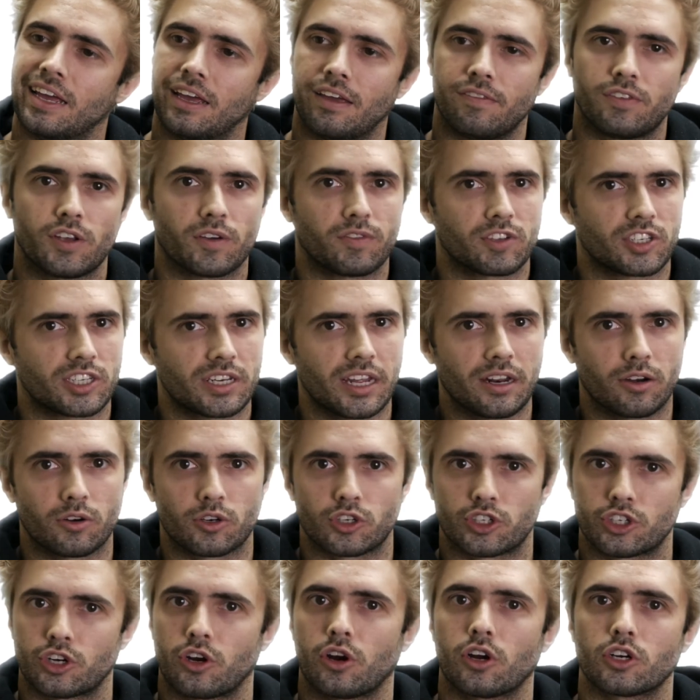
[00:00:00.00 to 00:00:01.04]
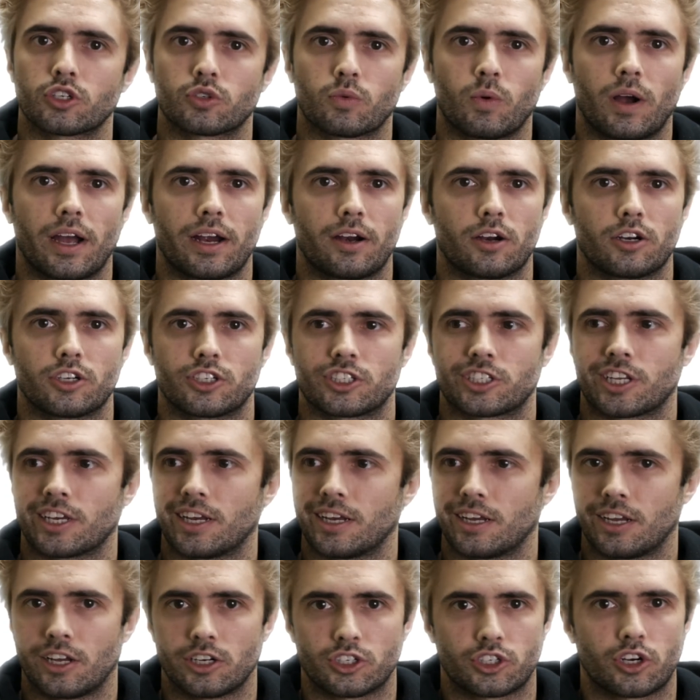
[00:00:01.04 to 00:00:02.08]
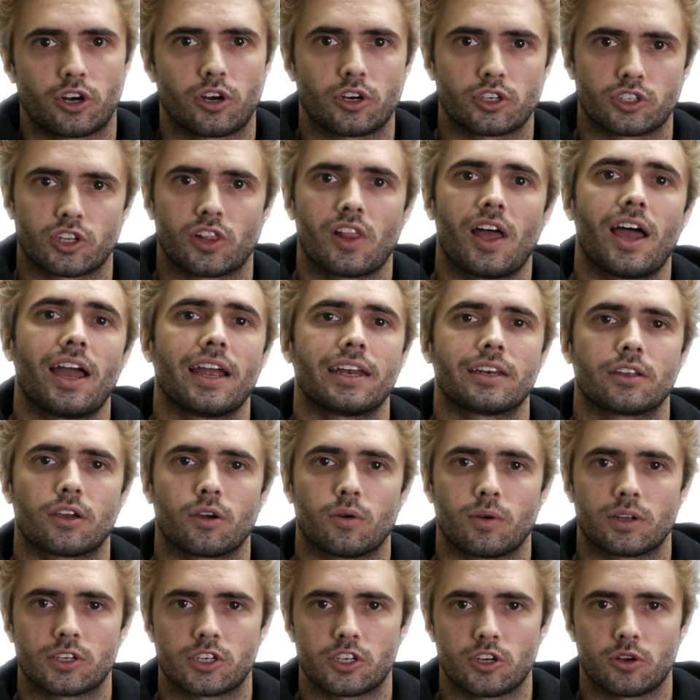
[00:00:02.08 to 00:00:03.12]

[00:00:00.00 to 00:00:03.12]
If you have a standard charge wire or just a charge line going